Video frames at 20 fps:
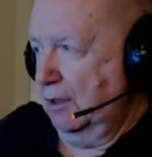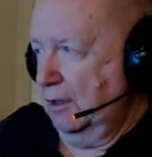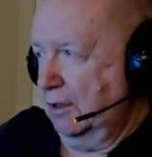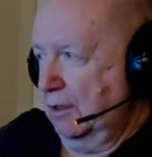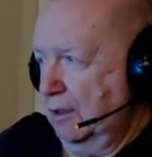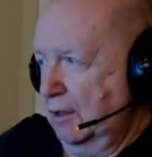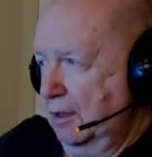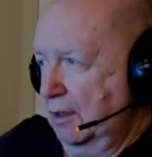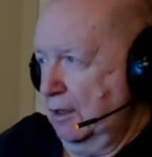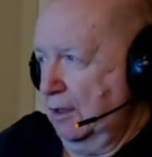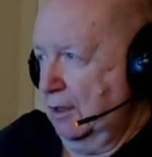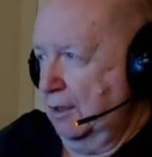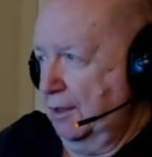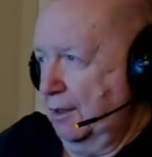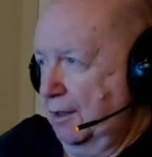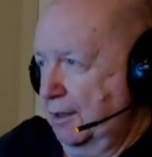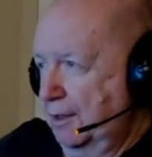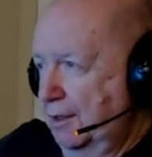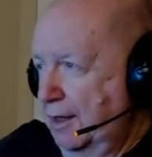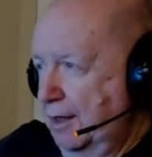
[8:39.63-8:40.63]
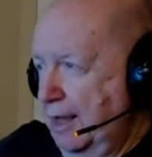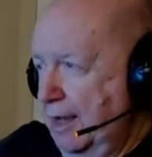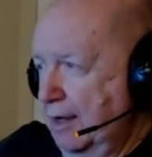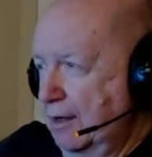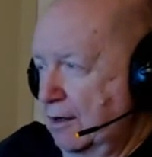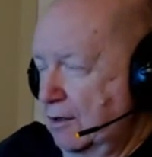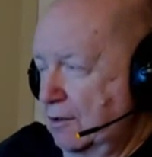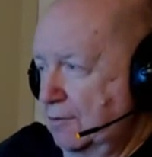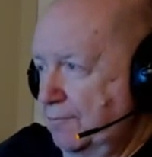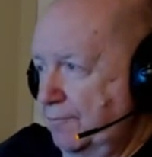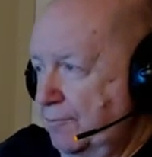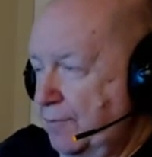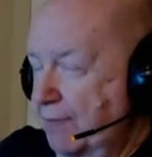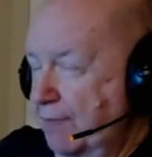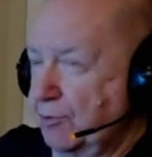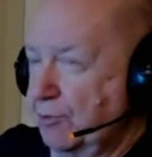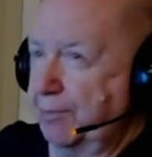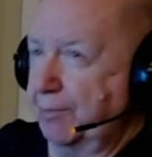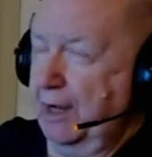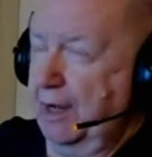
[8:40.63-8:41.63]
and now,
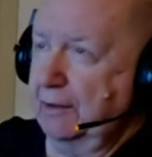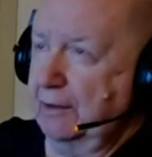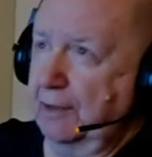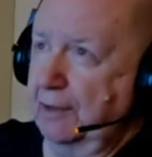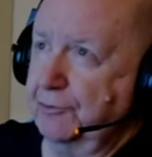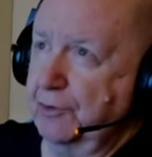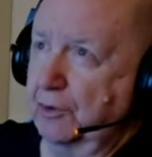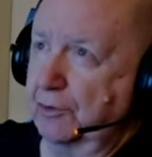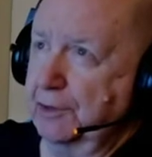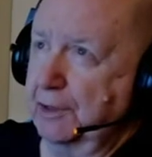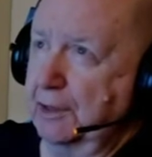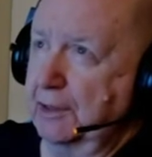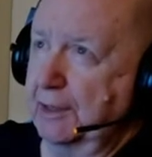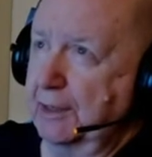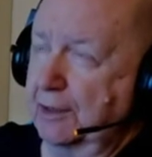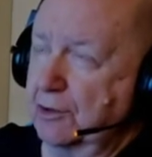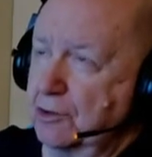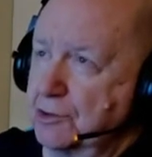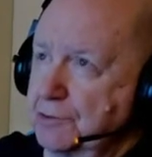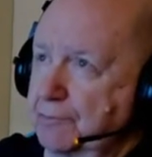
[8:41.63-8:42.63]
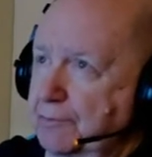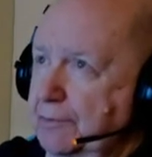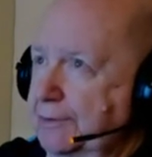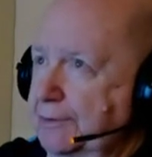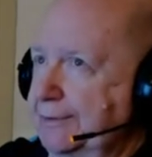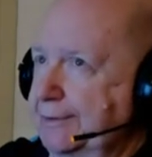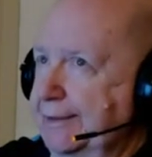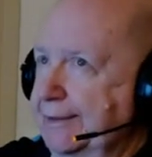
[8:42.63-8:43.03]
after paying that thirteen dollars, like